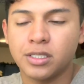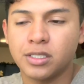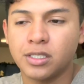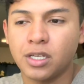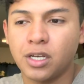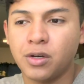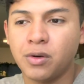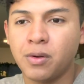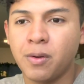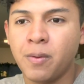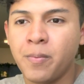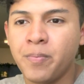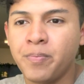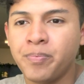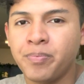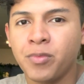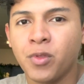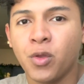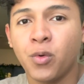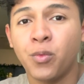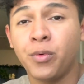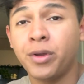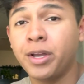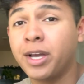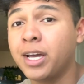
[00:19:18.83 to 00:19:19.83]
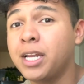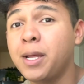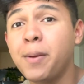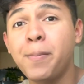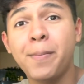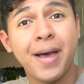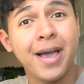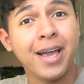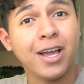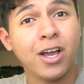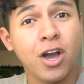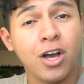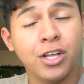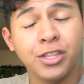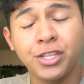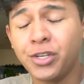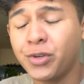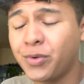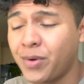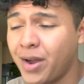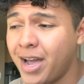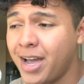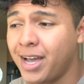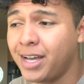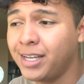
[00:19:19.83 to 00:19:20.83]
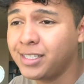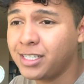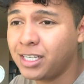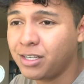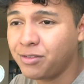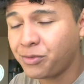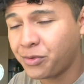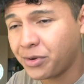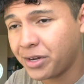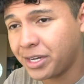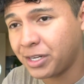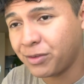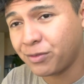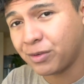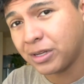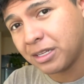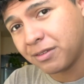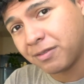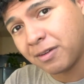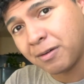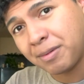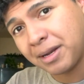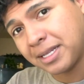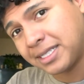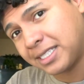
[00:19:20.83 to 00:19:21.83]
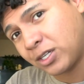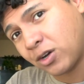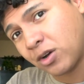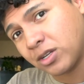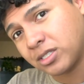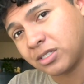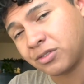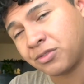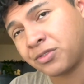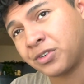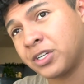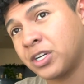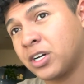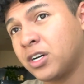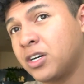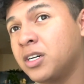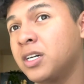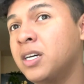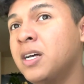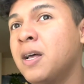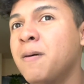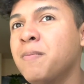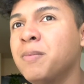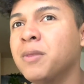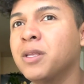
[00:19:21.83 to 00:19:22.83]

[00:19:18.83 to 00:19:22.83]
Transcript: So we're getting back on the grind of creating really fun plenty content for y'all,